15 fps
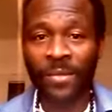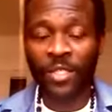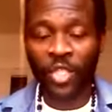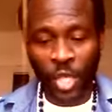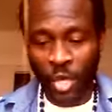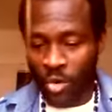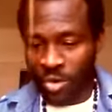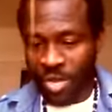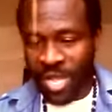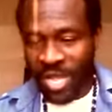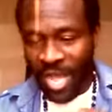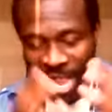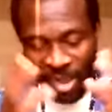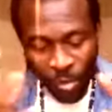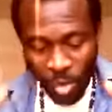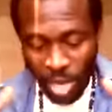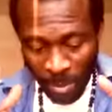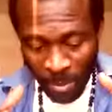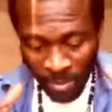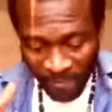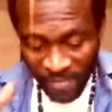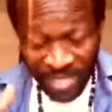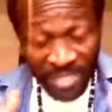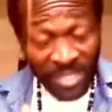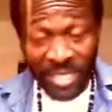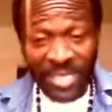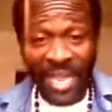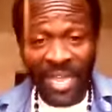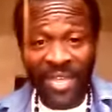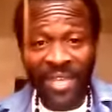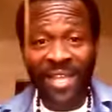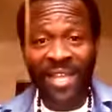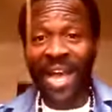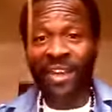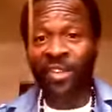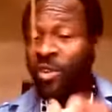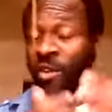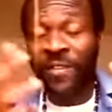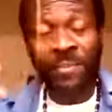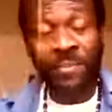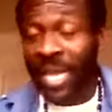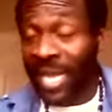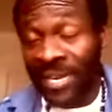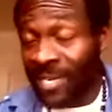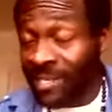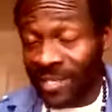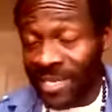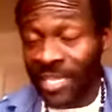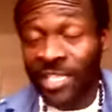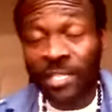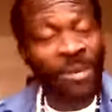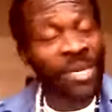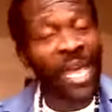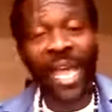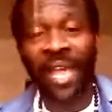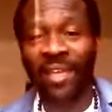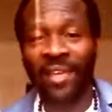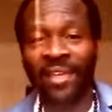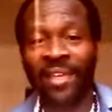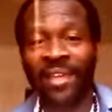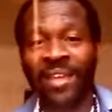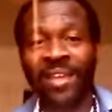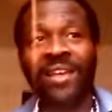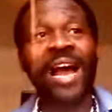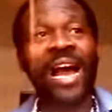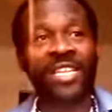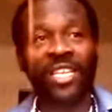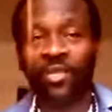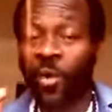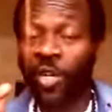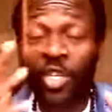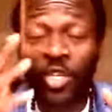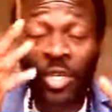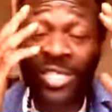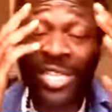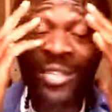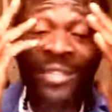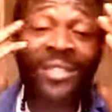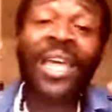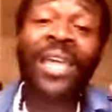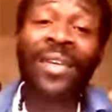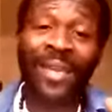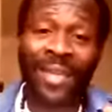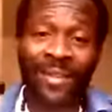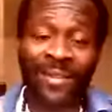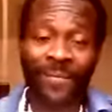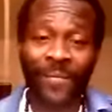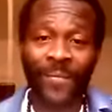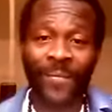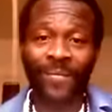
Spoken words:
So I woke up with this today. I don't know if it make any sense, but hey, I just want you to start thinking.